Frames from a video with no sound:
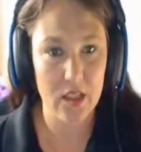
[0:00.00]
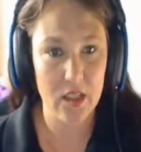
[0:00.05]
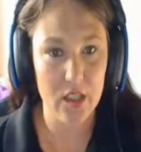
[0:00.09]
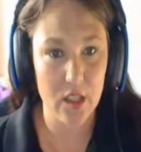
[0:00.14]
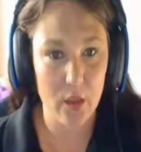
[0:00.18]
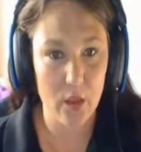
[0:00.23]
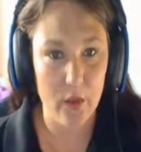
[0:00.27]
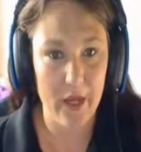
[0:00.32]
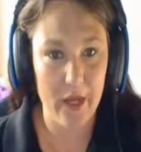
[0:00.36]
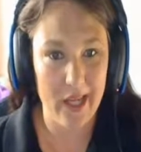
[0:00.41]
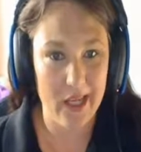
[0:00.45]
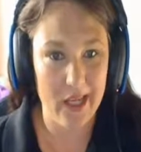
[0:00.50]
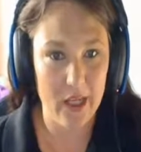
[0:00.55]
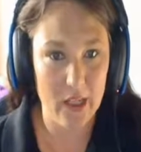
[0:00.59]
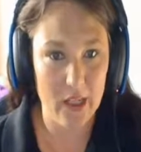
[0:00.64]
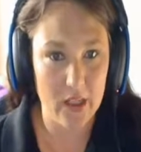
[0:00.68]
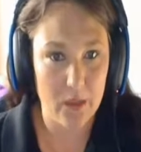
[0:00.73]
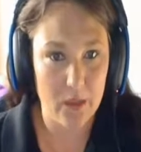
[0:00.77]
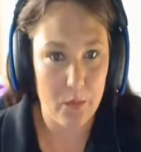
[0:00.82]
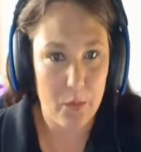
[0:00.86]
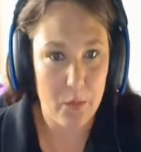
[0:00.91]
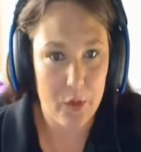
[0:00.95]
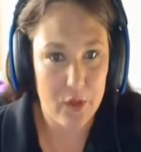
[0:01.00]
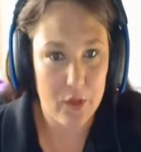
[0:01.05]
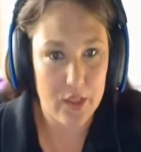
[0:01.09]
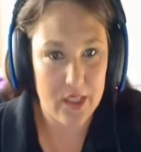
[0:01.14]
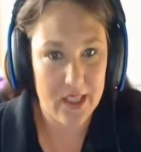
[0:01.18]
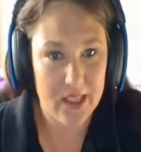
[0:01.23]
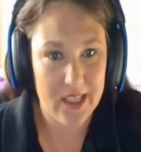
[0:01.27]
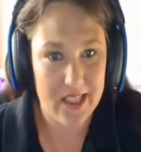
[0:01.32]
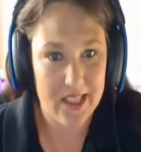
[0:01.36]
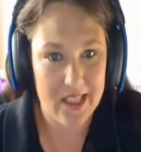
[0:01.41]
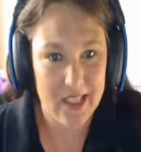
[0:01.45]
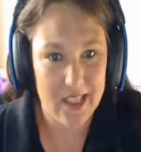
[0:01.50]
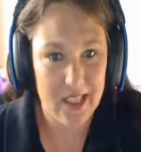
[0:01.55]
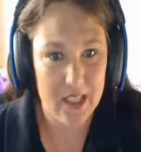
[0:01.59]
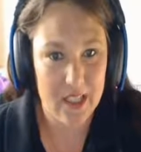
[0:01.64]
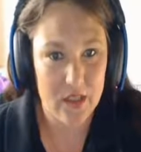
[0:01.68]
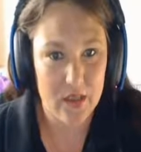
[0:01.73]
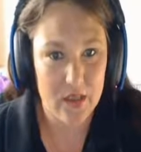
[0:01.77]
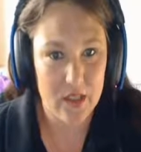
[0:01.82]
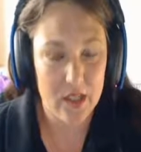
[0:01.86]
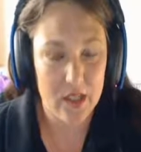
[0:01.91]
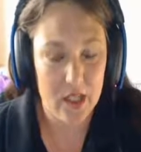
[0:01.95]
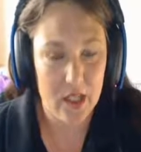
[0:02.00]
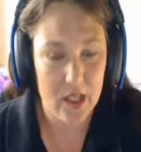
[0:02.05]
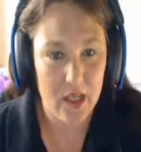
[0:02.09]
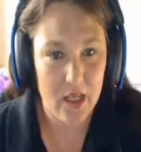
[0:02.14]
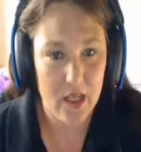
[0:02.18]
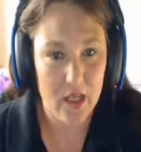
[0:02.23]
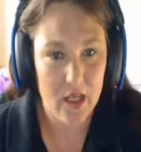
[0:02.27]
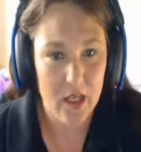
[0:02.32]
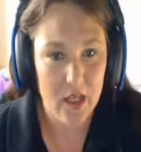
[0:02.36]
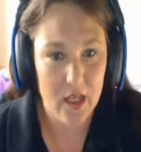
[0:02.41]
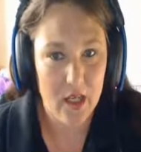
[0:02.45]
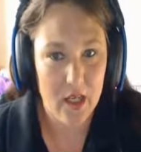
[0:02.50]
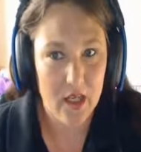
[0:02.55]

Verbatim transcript: to go ahead and purchase the D L C,